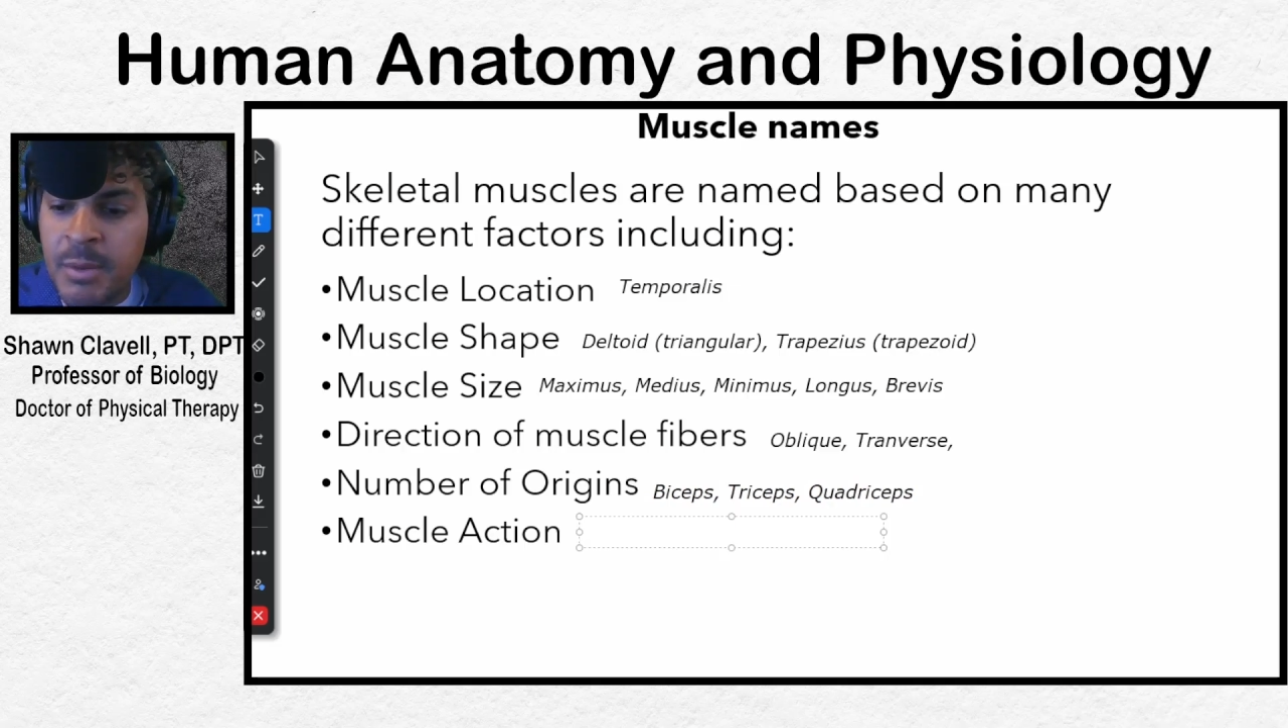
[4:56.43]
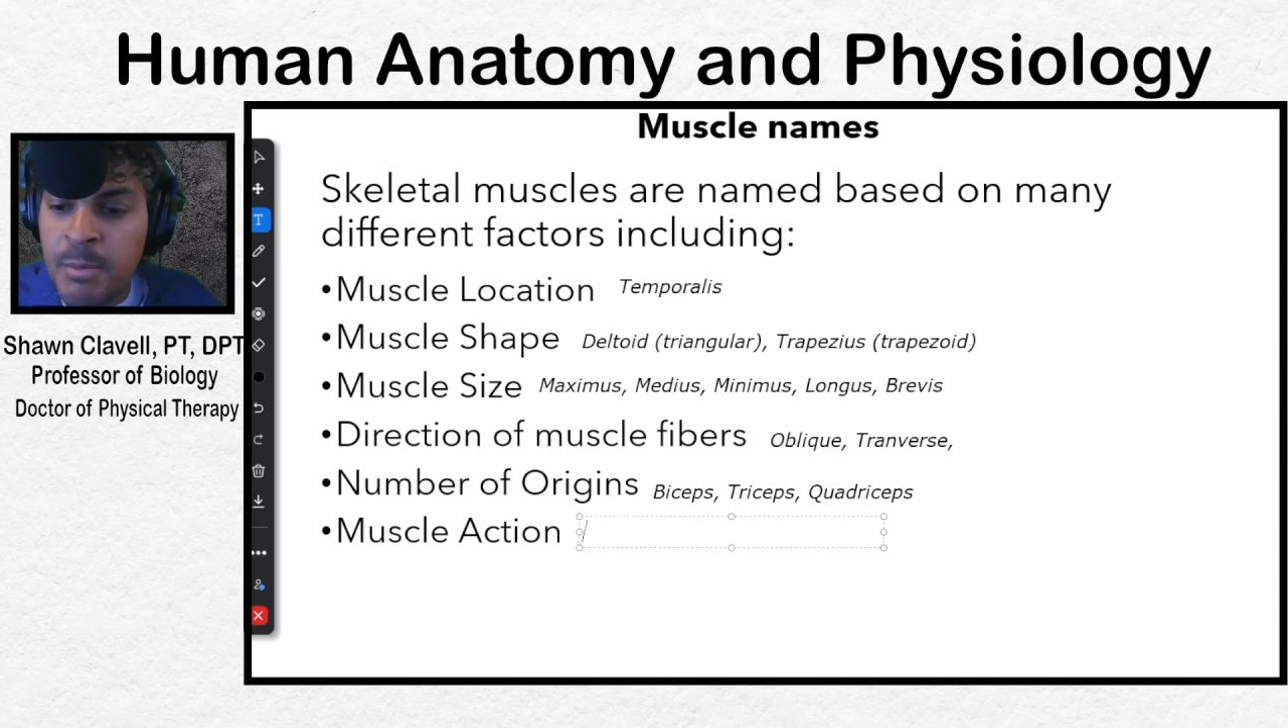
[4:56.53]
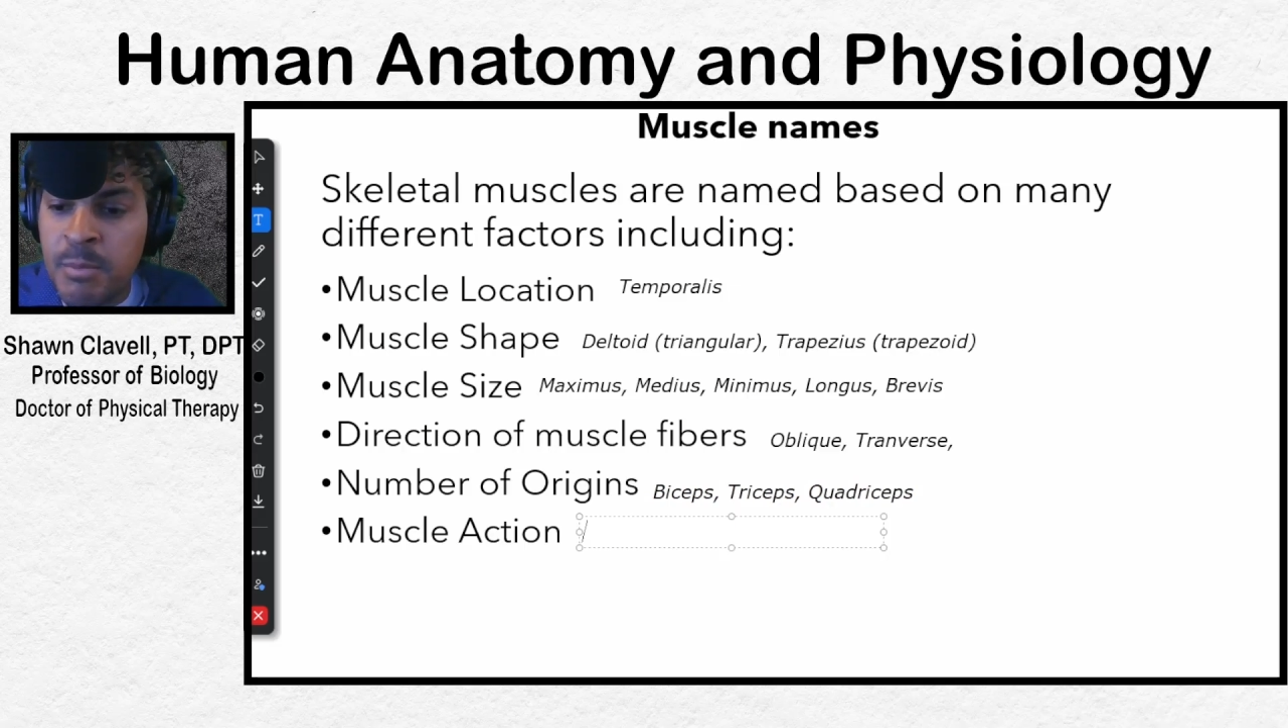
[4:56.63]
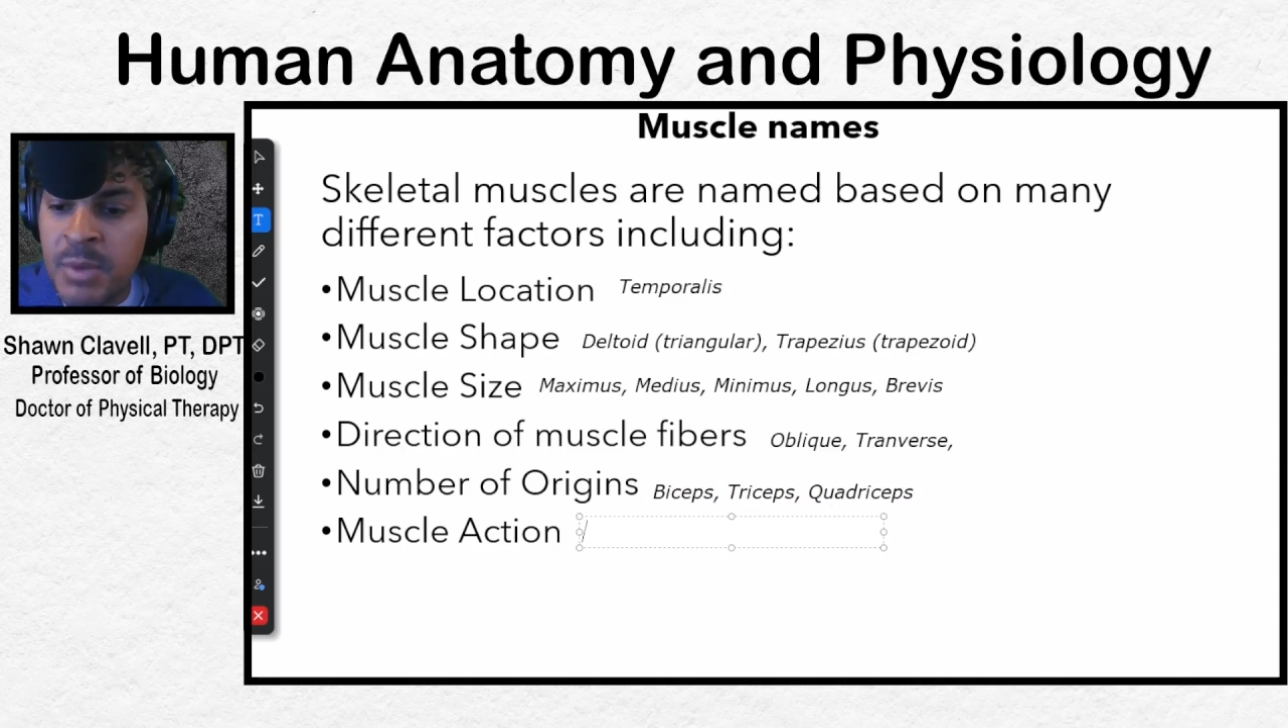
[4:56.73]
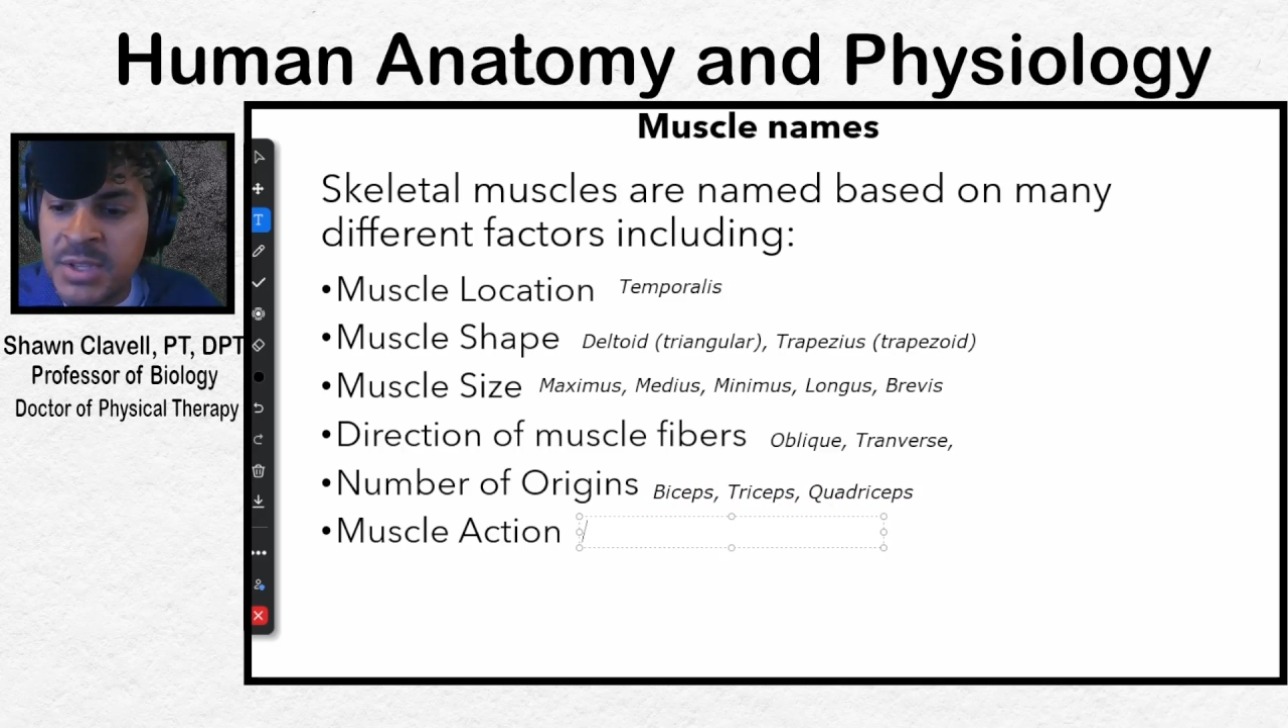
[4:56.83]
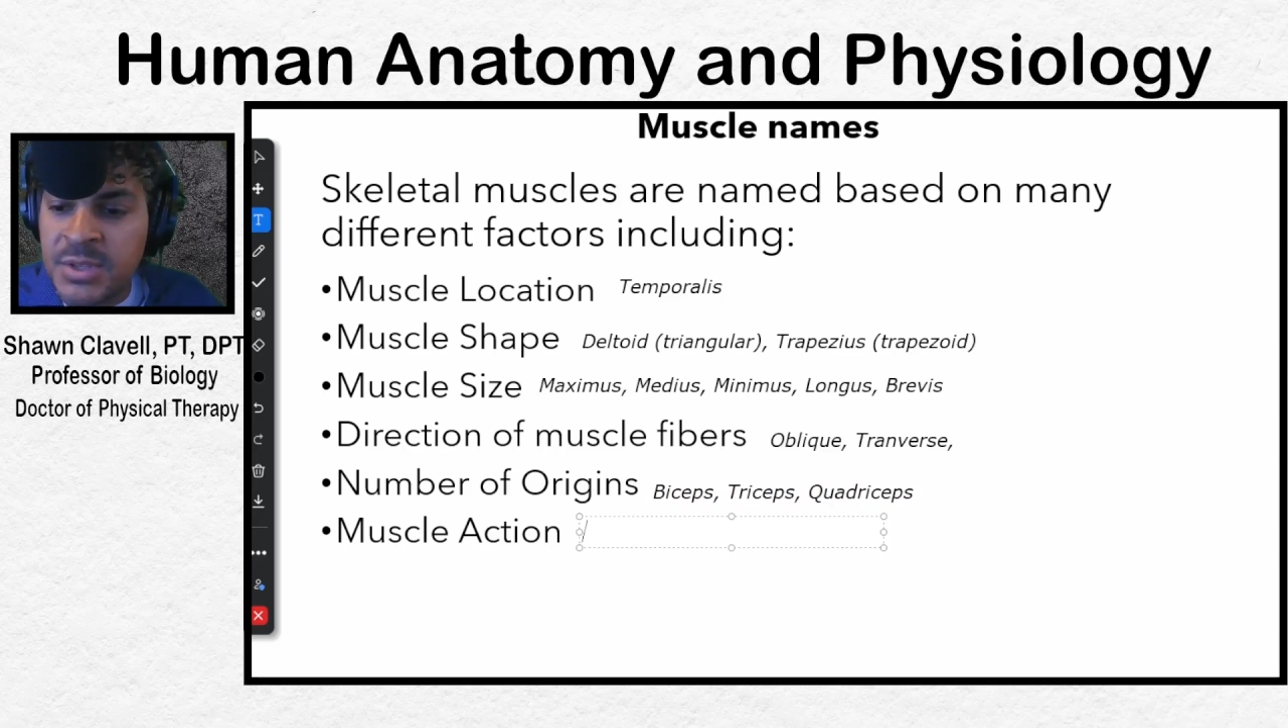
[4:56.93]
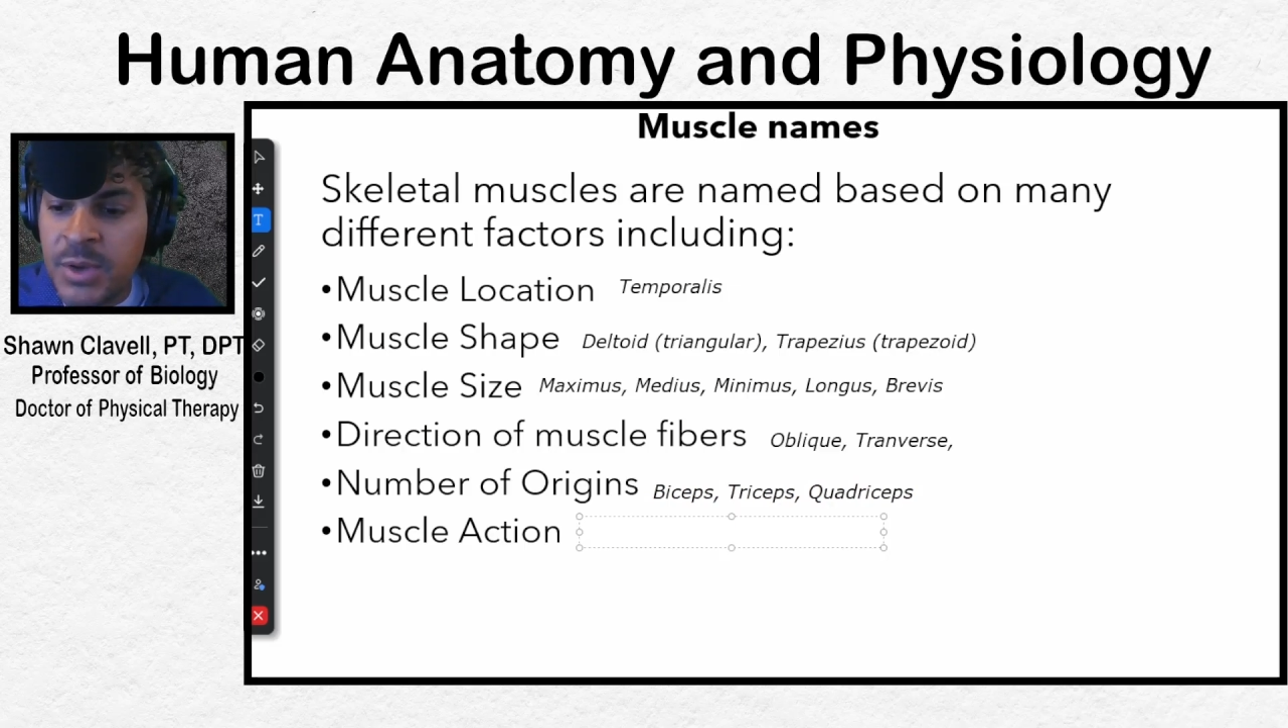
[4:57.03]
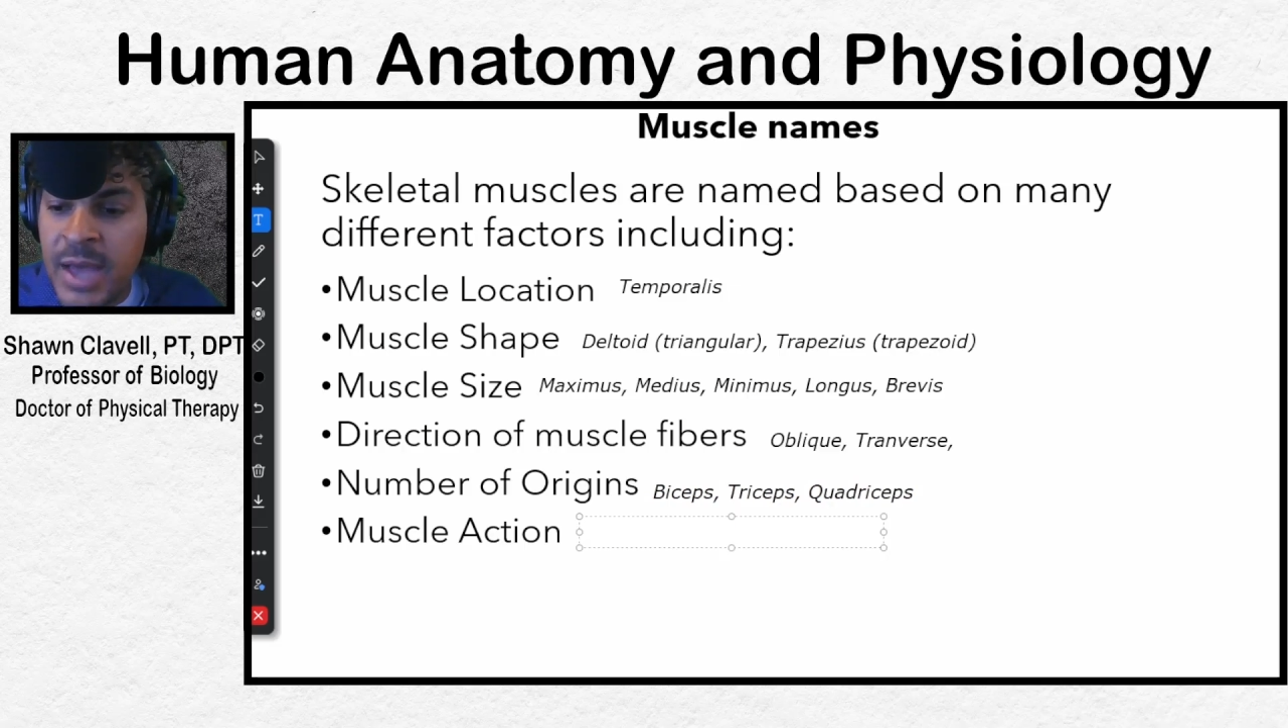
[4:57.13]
muscle